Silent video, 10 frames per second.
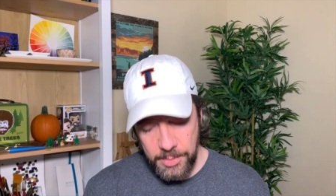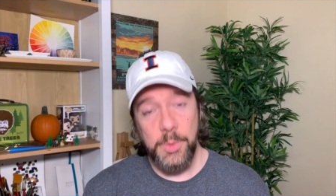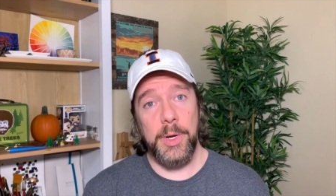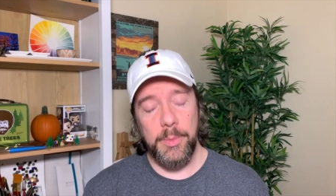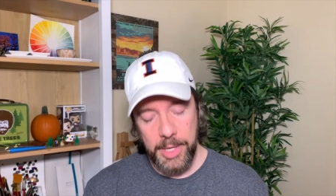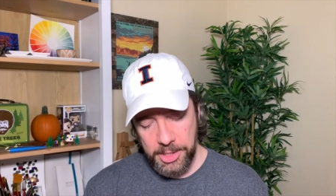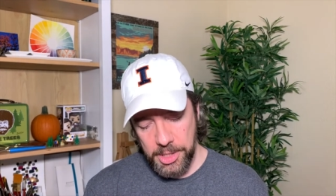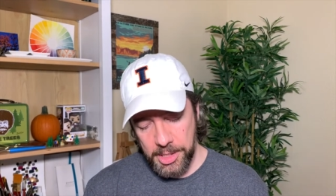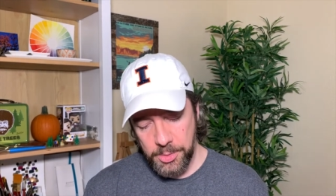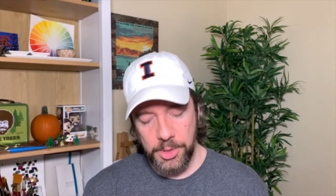written by
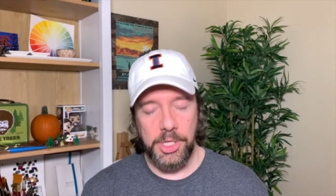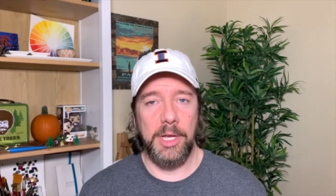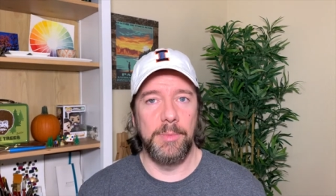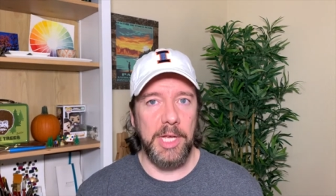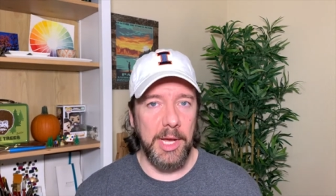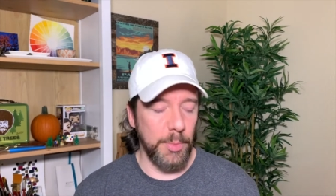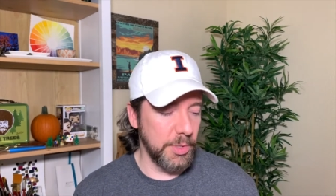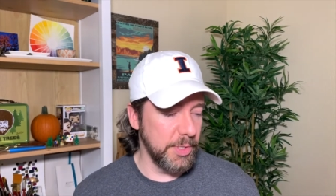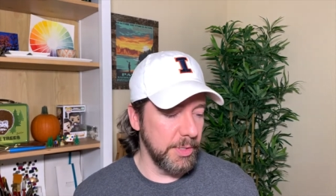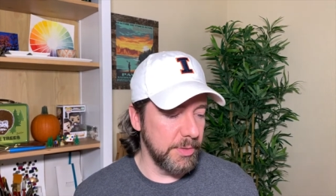Joshua James Amberson.